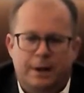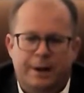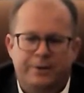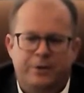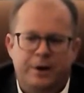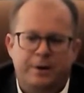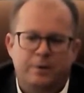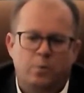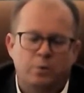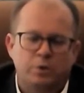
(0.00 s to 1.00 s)
And
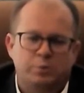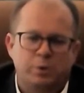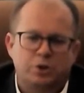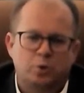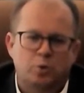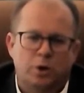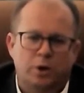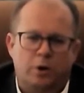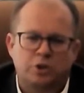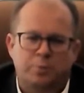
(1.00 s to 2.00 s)
then when we switched to a
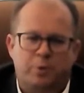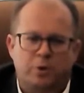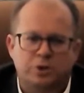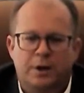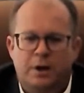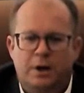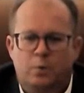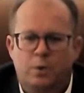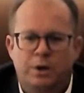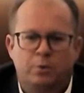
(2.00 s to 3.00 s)
larger project,
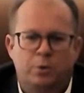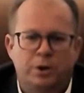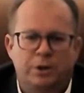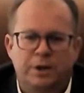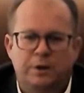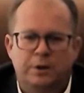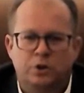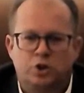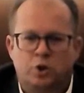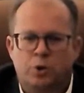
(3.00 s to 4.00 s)
we really
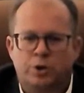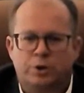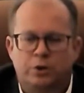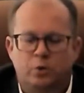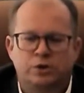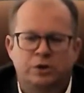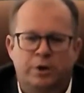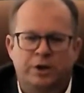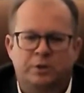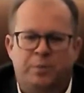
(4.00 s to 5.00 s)
enjoyed using
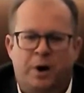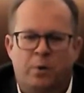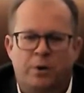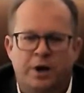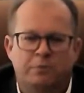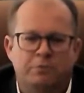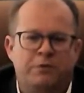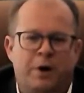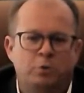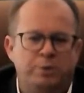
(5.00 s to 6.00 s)
RatedPower, and we
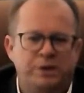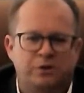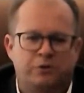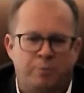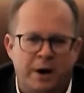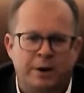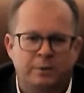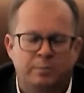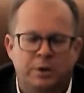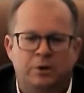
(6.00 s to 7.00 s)
found peace of
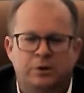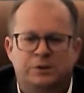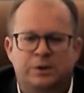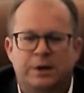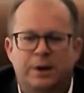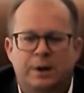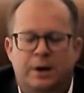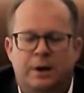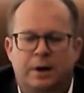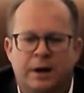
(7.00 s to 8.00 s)
mind because
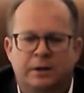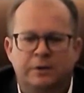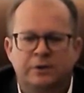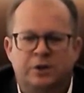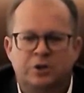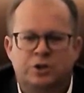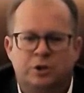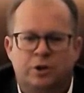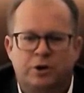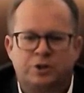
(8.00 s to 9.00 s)
handling such
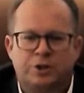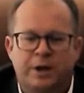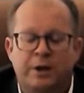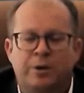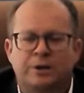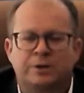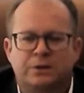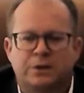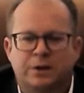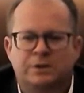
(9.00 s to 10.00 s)
large
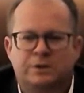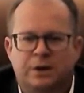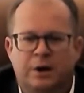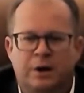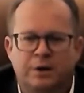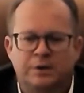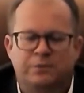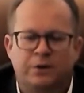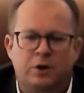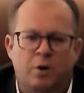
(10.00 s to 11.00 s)
areas, it's
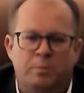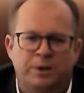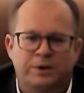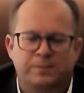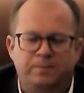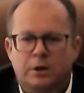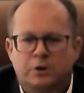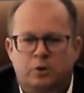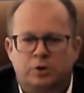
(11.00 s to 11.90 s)
very complex. So